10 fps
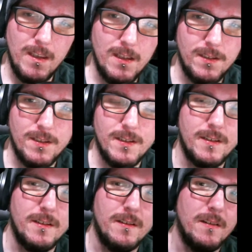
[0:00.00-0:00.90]

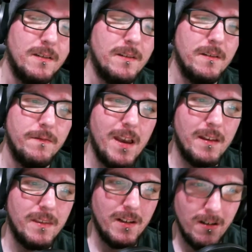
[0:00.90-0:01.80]
It's the
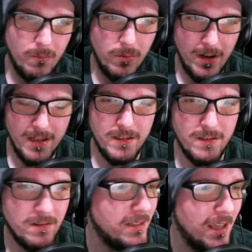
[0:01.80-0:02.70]
fact that our
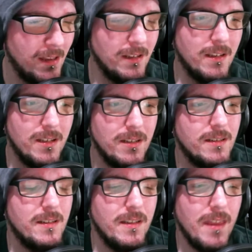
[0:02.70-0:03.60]
brains are telling
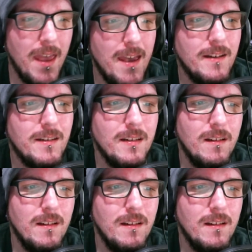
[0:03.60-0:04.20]
us that